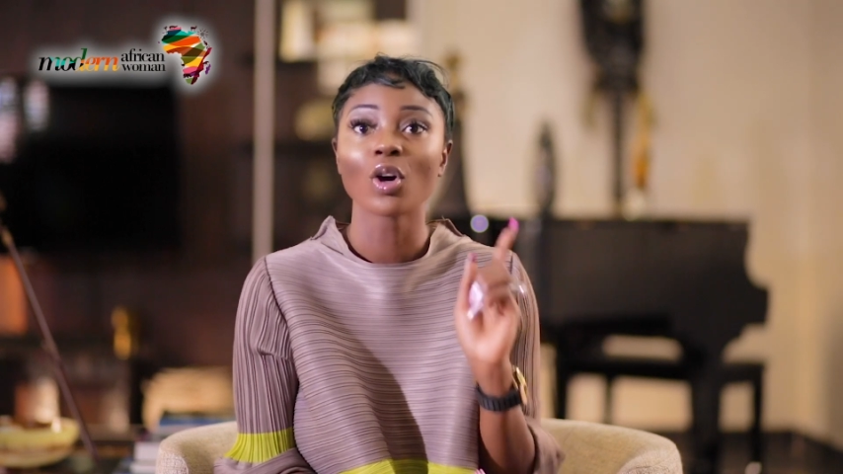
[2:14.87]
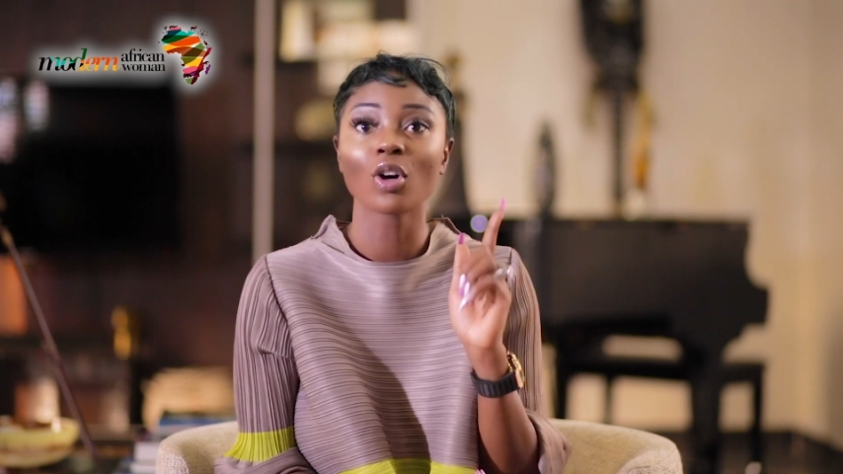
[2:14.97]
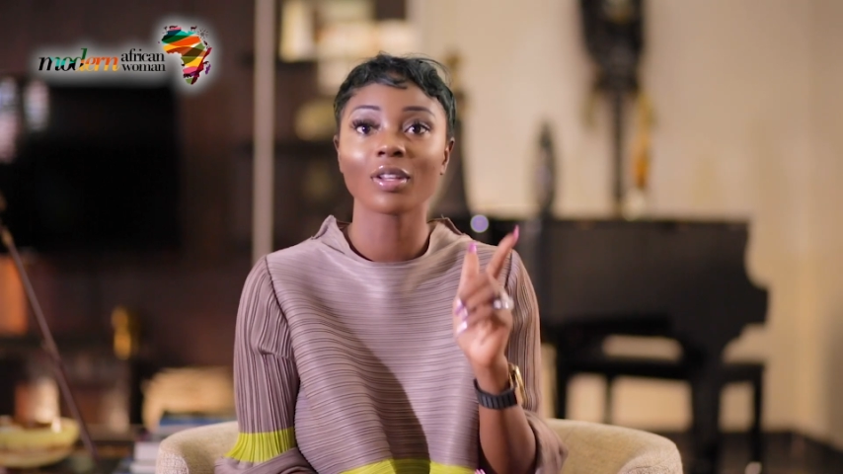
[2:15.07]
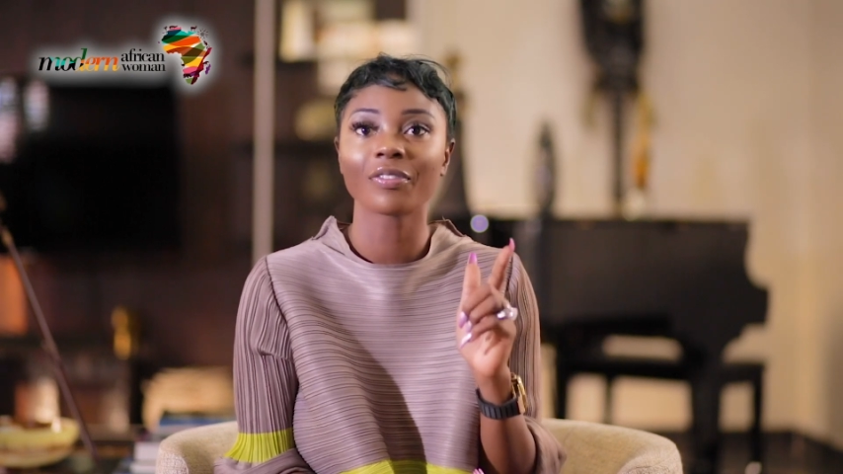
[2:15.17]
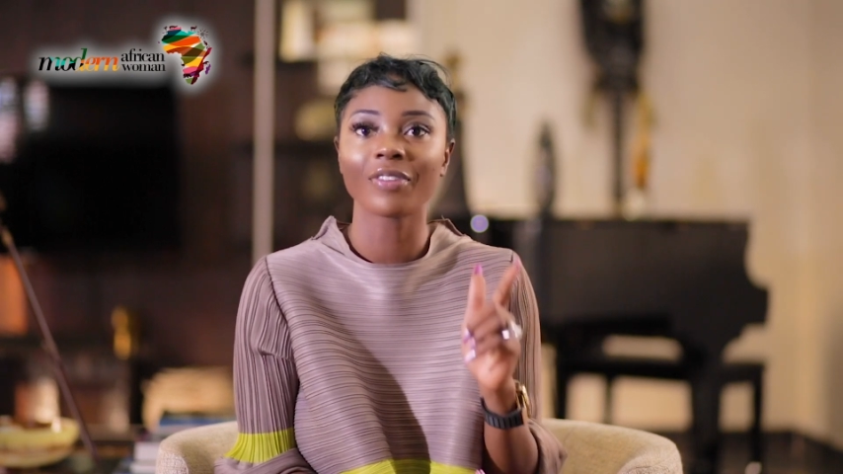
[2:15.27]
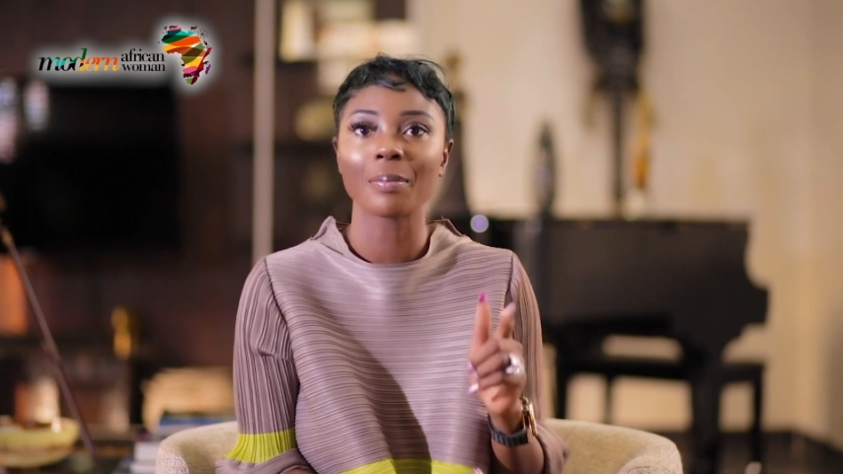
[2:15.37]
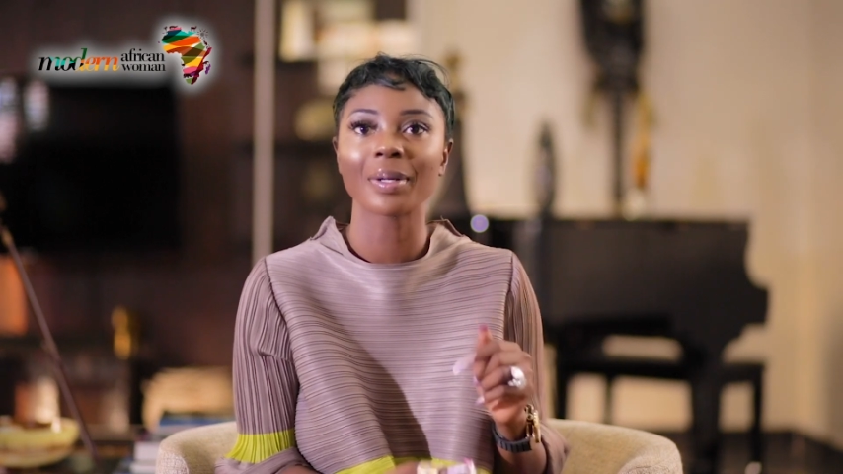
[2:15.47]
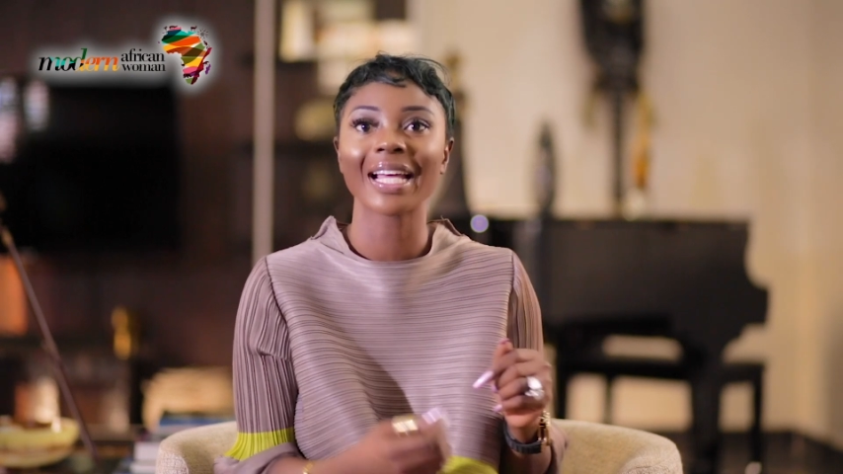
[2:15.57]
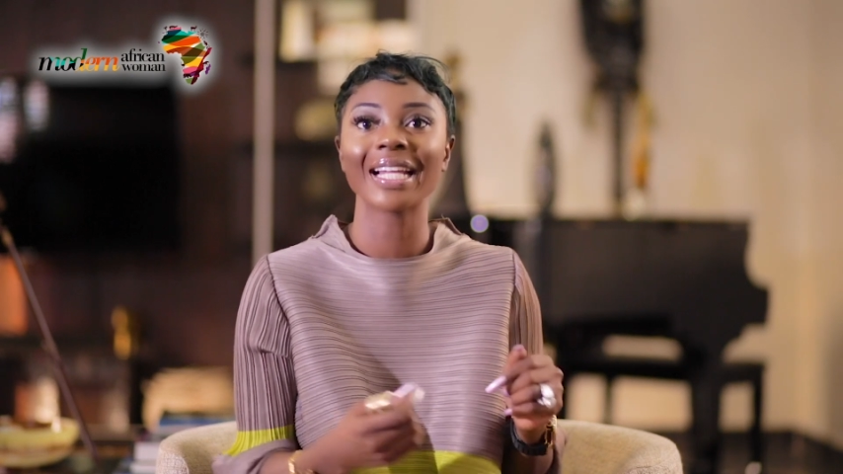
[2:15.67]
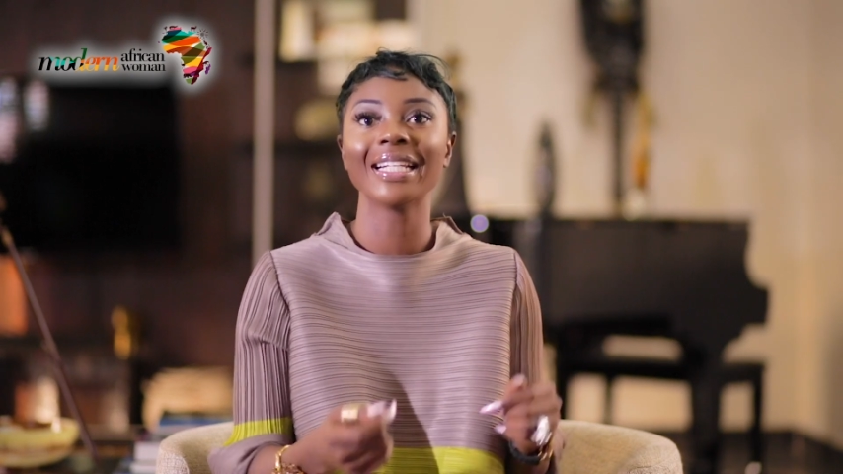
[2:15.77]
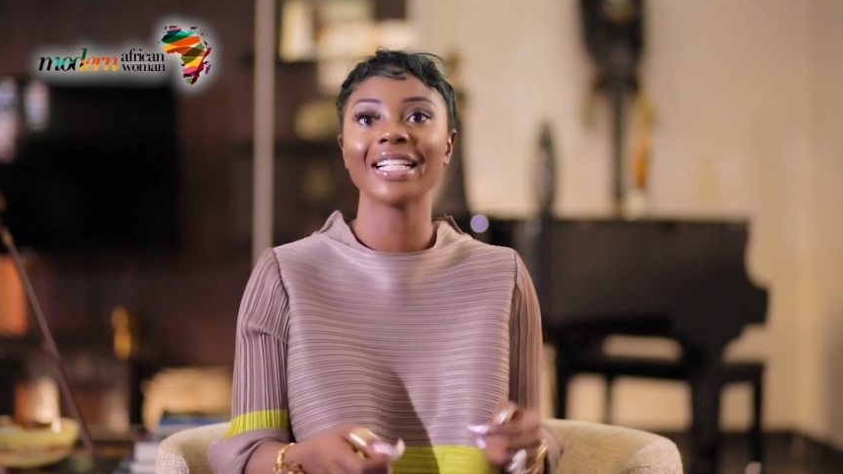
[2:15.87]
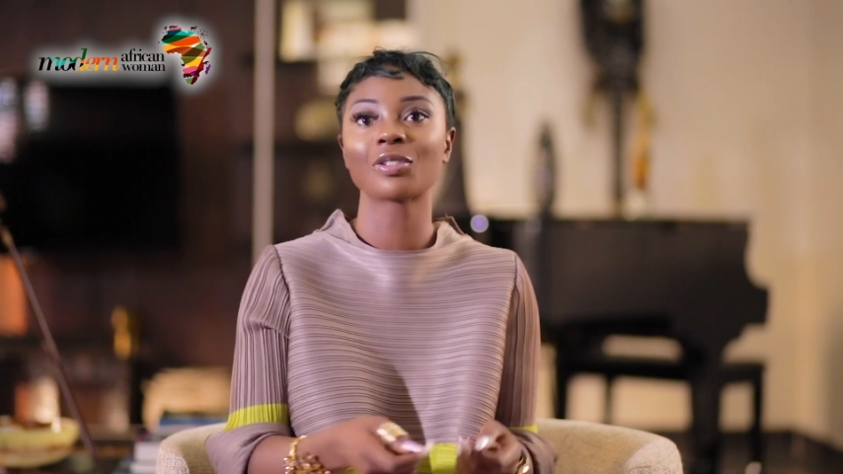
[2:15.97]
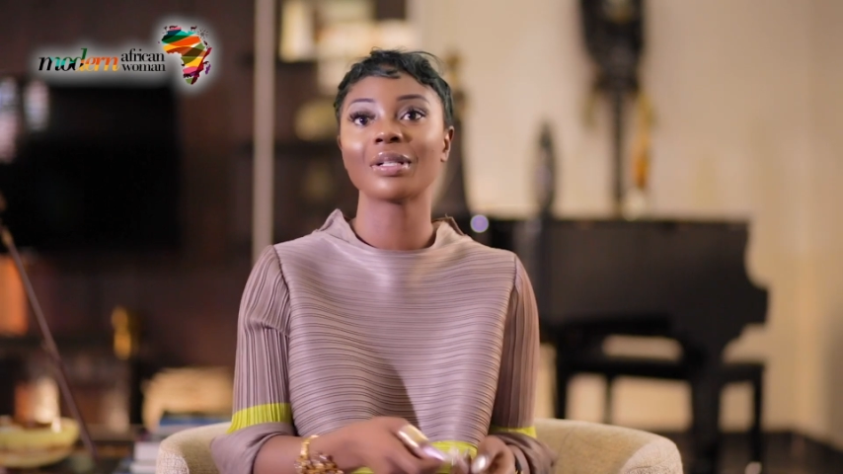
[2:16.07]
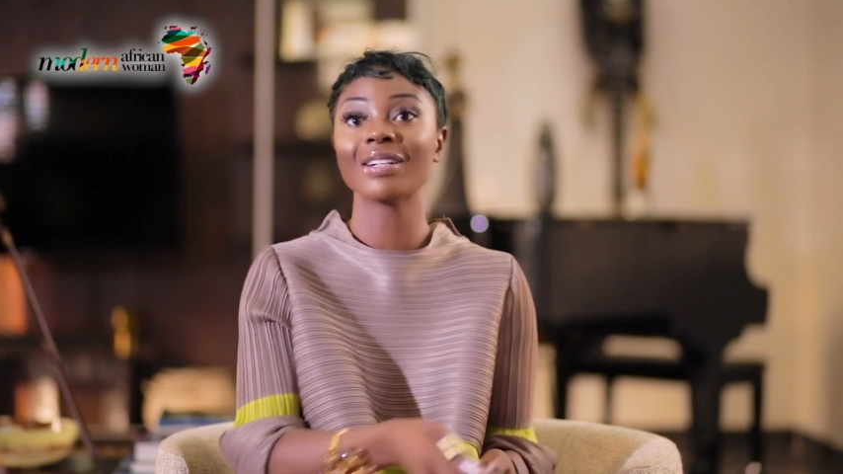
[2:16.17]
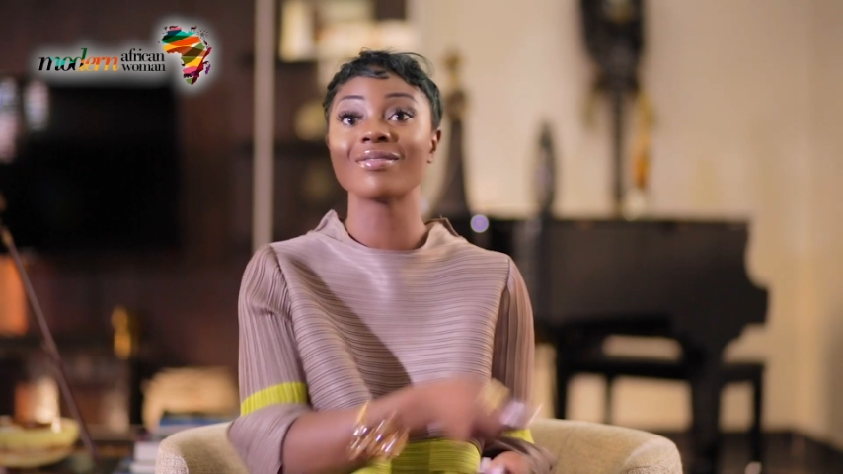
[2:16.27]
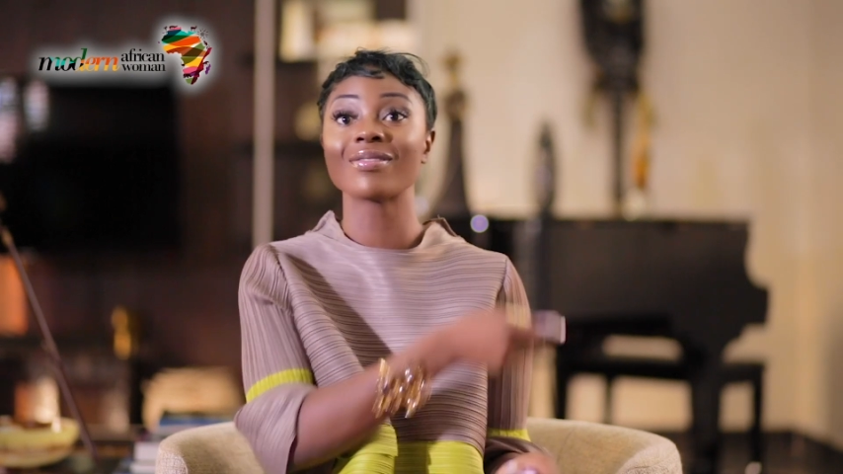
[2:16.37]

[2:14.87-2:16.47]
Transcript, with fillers: got the fabric and literally